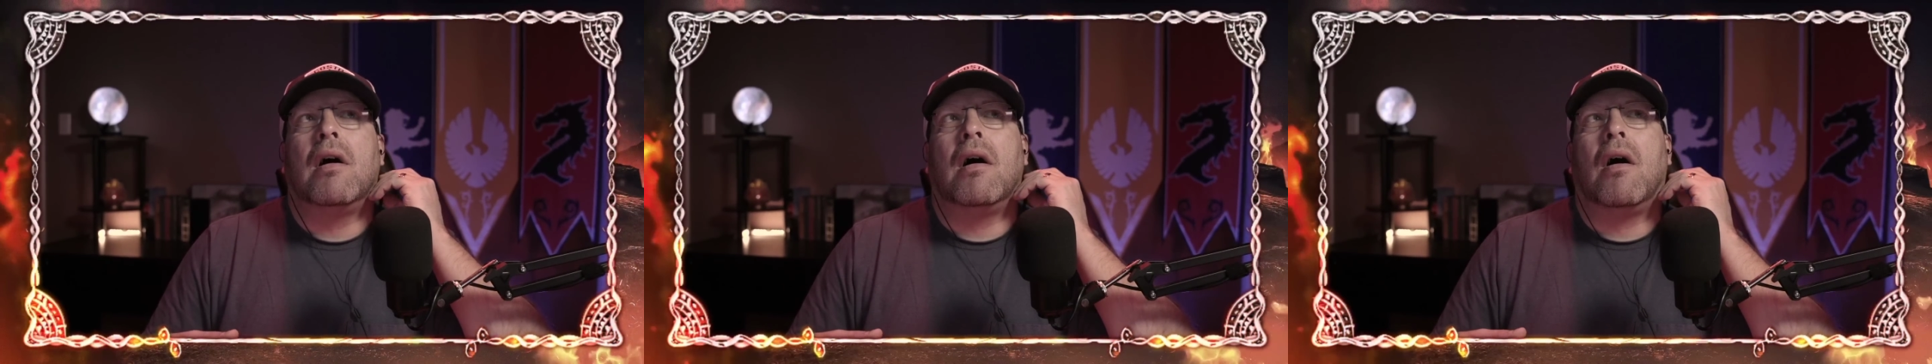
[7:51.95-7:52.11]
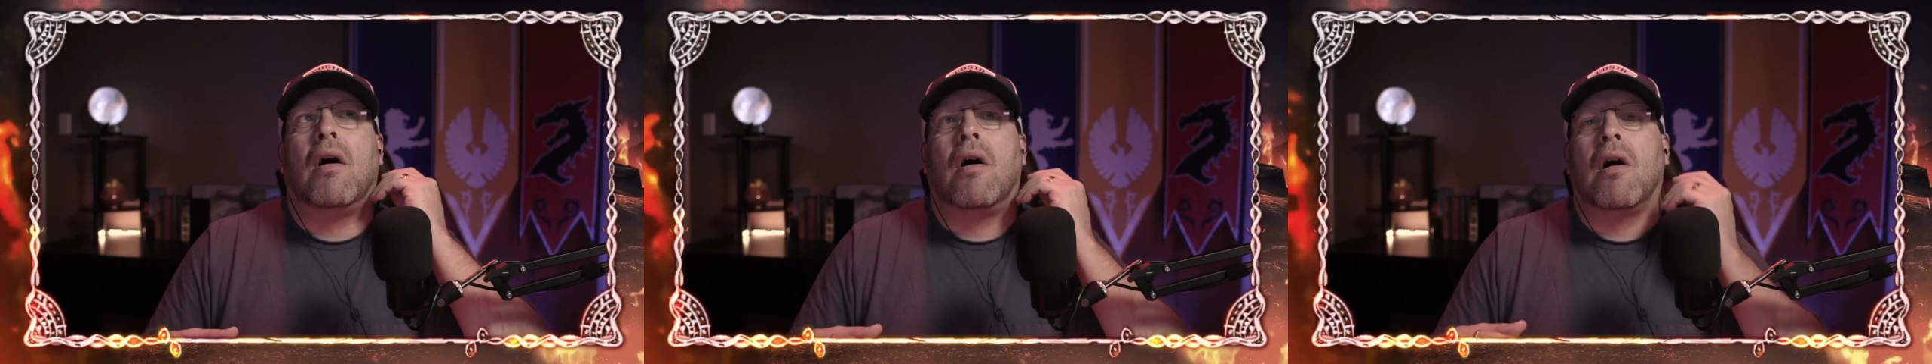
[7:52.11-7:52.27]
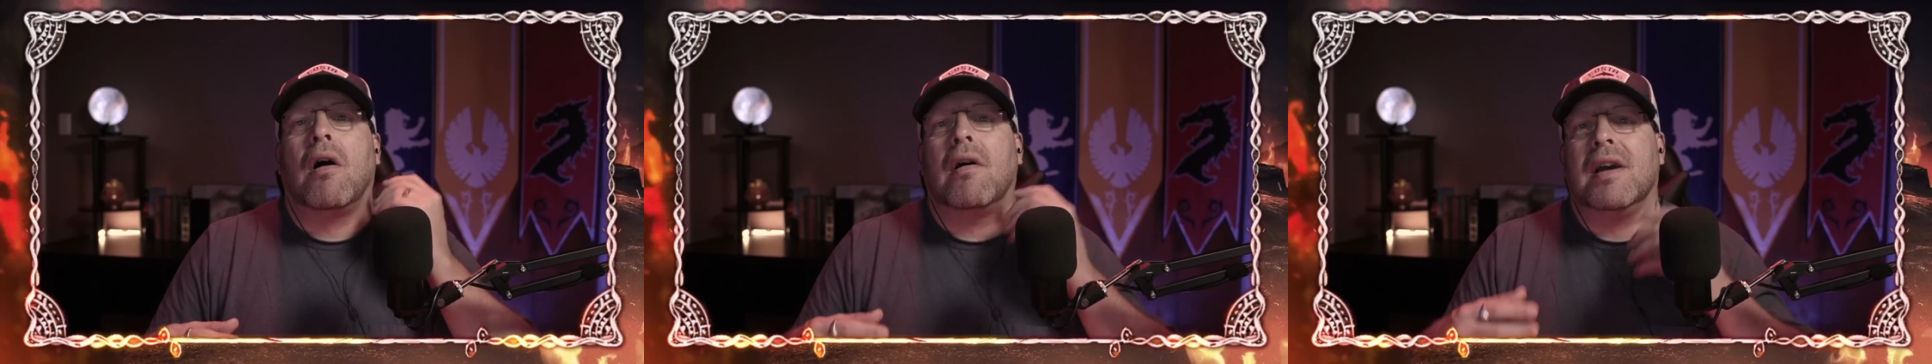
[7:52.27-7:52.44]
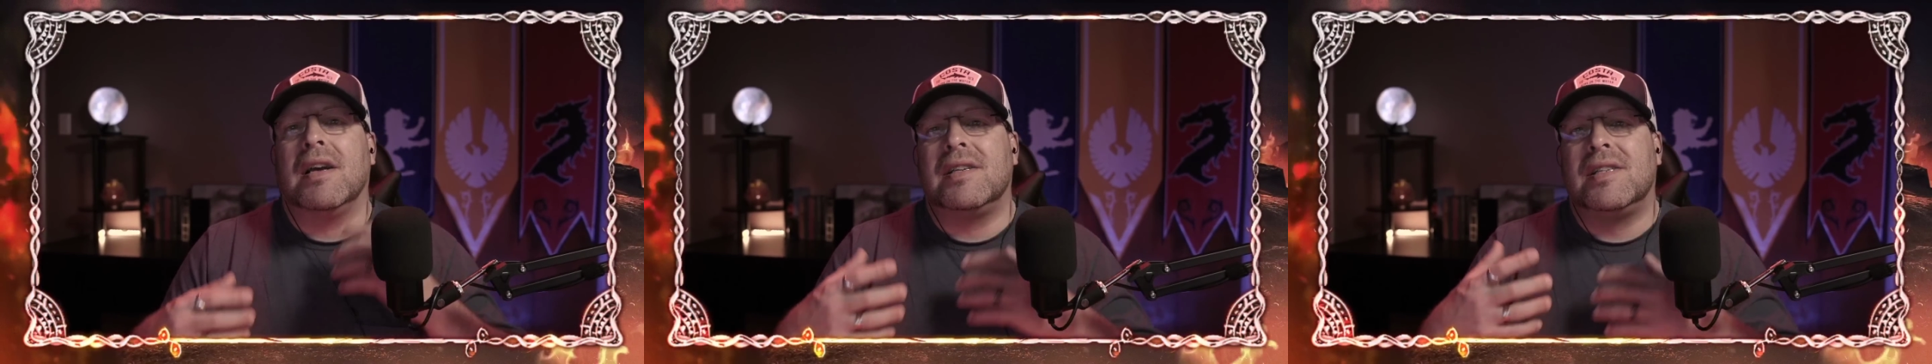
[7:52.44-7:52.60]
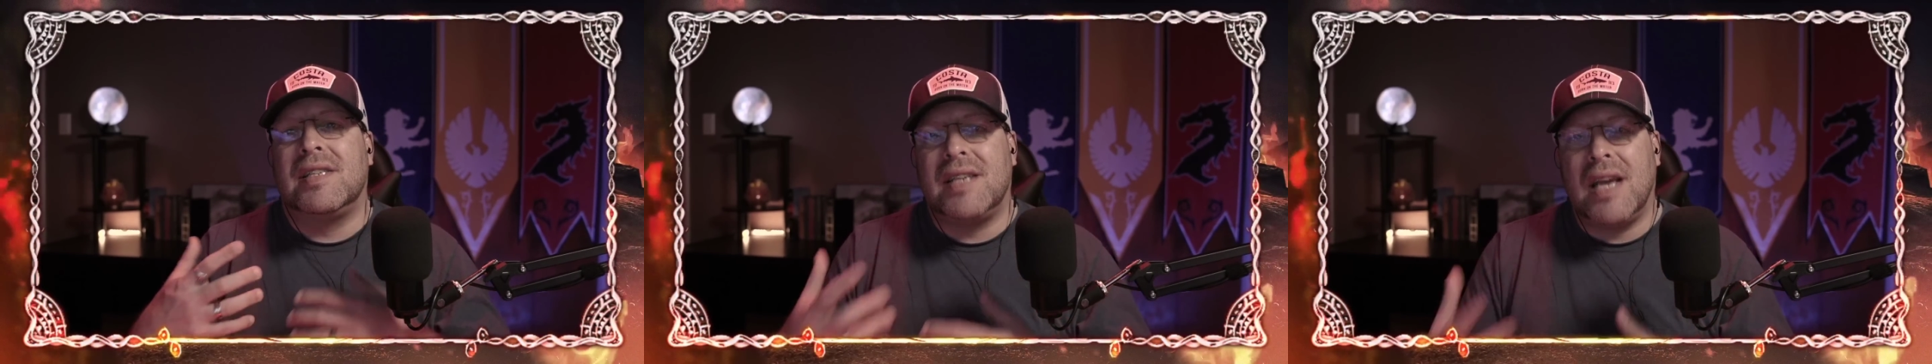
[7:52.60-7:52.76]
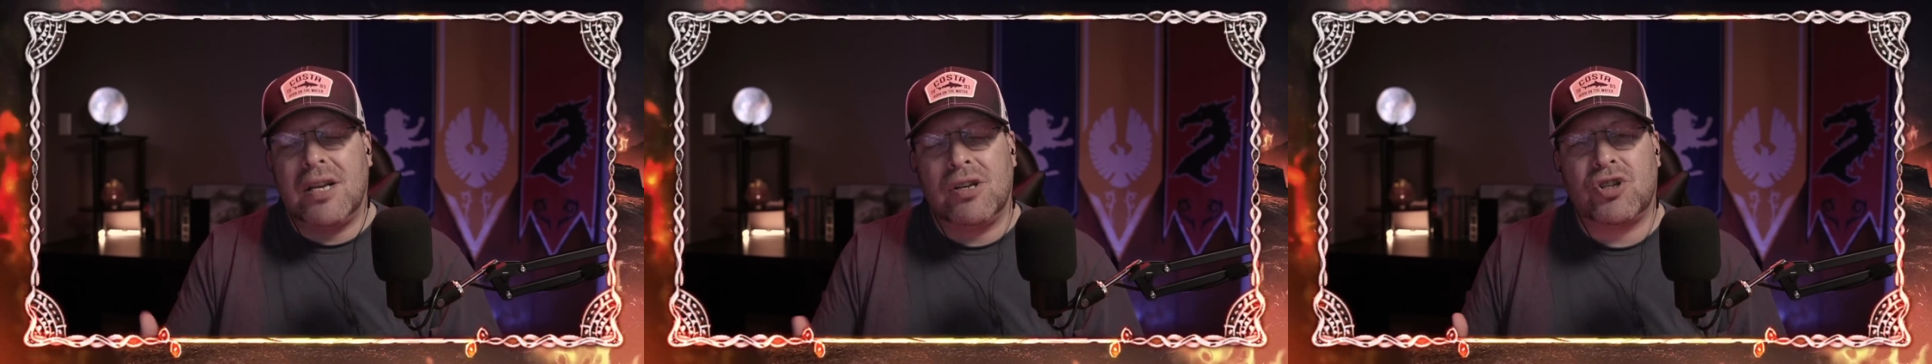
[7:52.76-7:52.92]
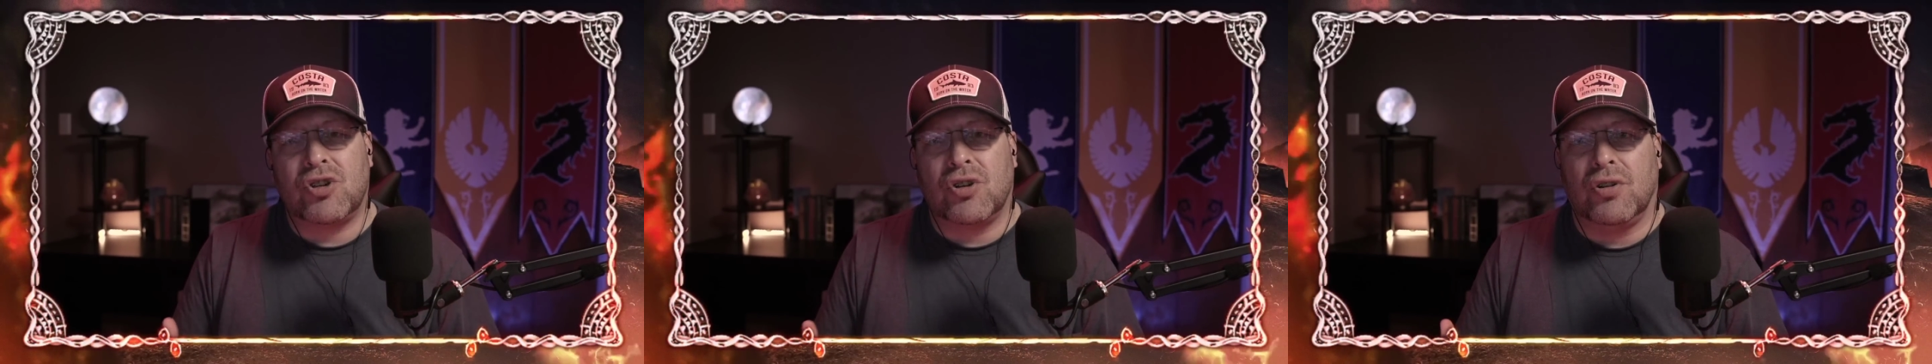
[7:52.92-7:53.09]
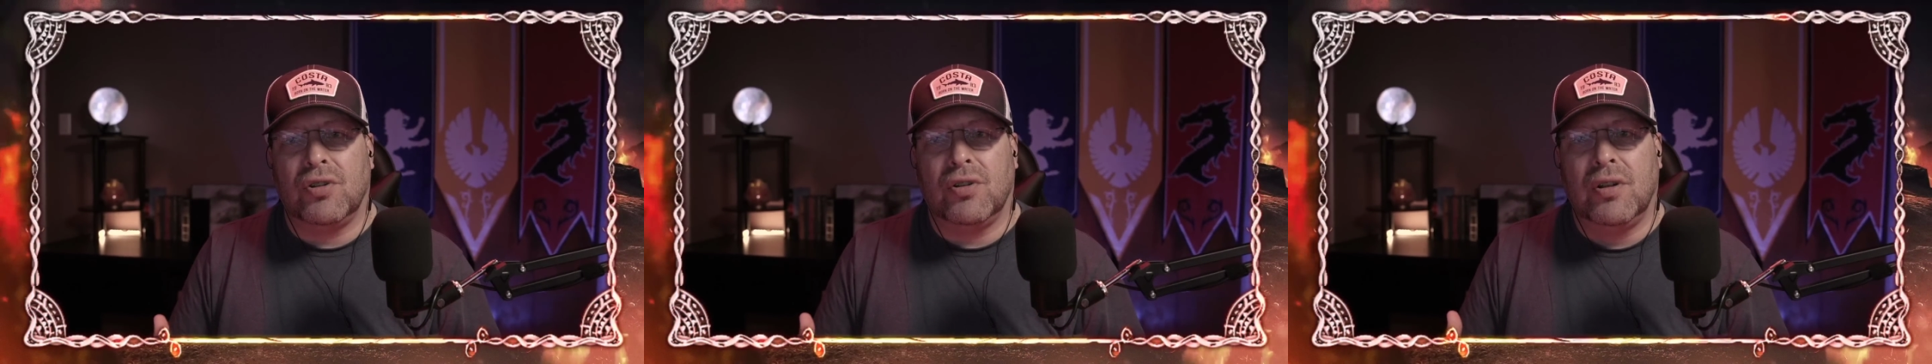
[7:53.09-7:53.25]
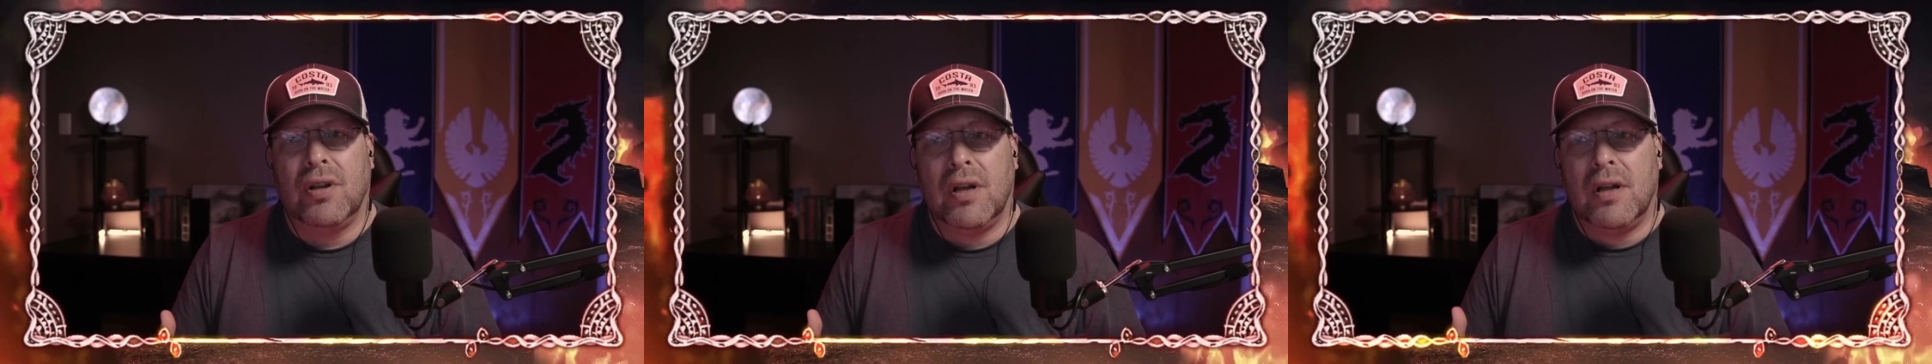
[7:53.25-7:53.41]
are
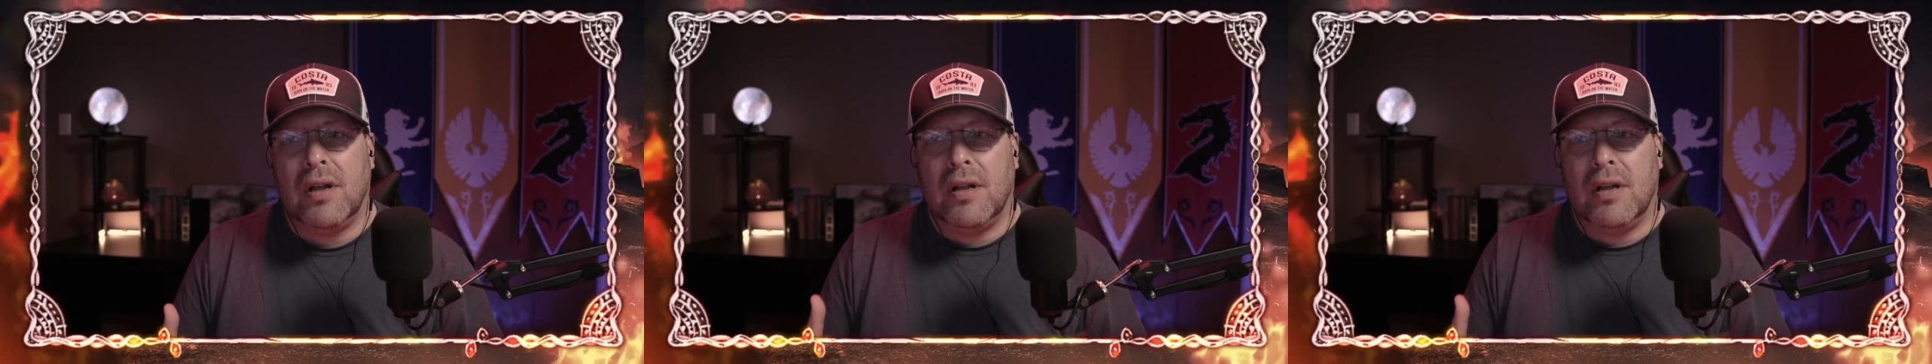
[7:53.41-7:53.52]
essential